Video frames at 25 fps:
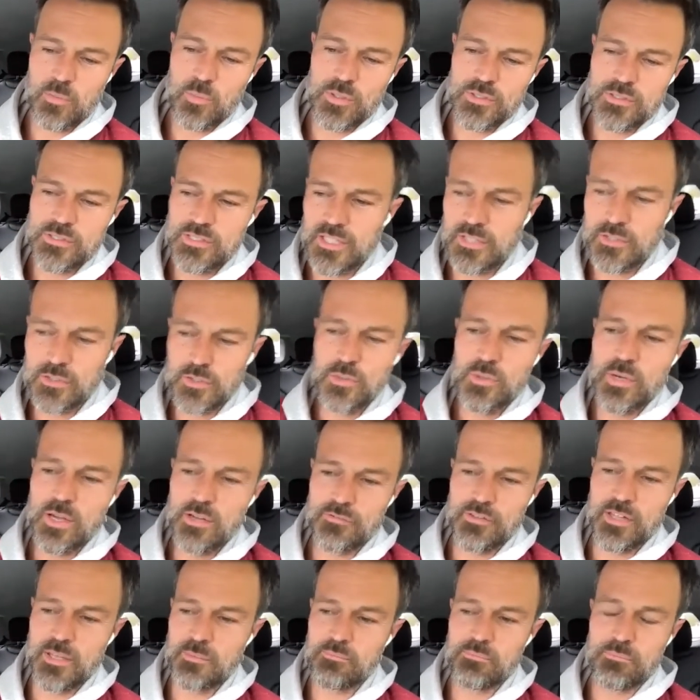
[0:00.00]
and once they do
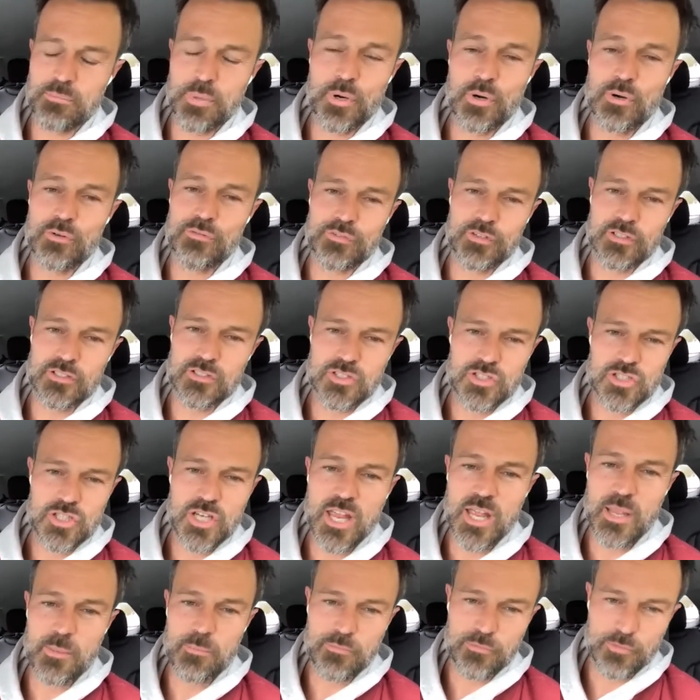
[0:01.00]
have that perfect
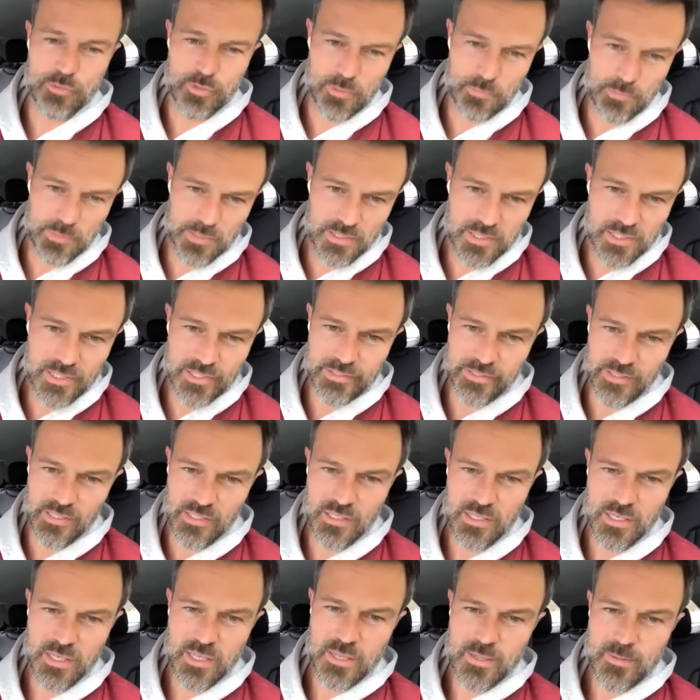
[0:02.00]
shape for a
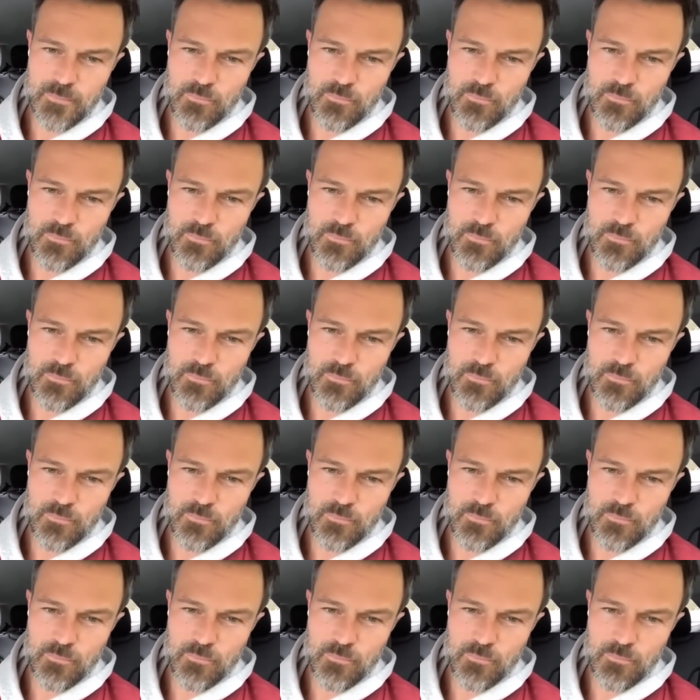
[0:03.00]
bikini,